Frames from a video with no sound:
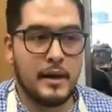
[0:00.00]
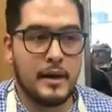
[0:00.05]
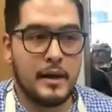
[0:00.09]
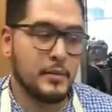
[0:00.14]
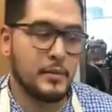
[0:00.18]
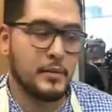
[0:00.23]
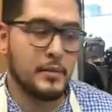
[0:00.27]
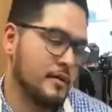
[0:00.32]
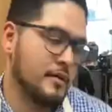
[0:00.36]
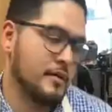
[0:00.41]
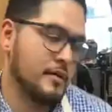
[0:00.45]

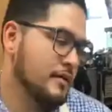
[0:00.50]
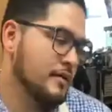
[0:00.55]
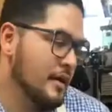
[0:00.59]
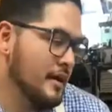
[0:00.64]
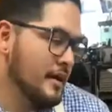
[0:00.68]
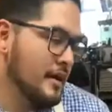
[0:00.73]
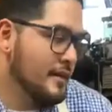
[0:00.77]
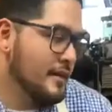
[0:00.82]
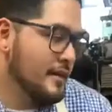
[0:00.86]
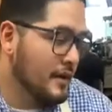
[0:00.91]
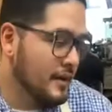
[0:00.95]
But
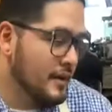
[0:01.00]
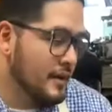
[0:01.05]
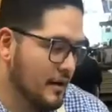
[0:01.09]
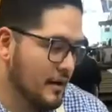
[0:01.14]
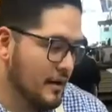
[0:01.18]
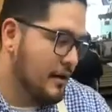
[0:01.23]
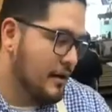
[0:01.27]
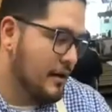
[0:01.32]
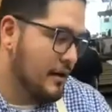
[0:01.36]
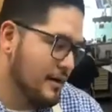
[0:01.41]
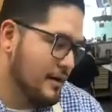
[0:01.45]

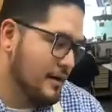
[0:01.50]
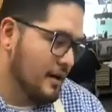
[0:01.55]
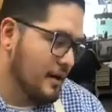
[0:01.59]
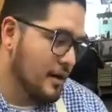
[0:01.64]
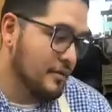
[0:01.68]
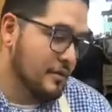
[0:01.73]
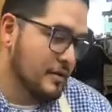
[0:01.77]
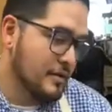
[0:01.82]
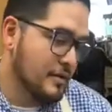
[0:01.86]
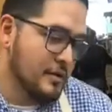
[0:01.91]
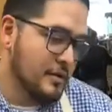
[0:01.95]
long
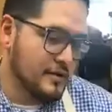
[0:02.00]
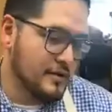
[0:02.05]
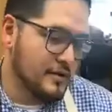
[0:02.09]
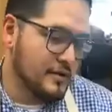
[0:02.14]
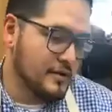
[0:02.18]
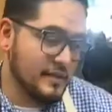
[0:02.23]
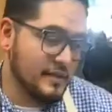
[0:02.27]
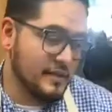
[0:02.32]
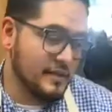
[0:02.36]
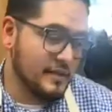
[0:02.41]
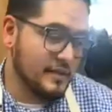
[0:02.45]
run, we just see
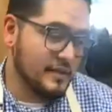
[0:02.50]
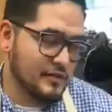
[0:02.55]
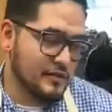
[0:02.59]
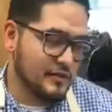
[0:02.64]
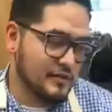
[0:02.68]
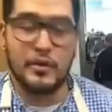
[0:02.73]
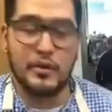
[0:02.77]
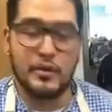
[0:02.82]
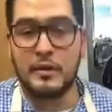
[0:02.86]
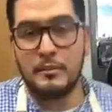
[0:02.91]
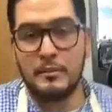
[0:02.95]
this
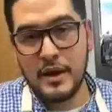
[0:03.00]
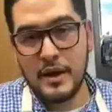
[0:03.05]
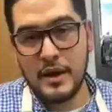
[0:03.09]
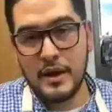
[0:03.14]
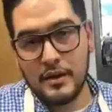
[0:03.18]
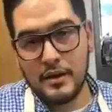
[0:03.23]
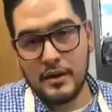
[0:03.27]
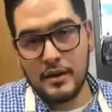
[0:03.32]
growing bigger,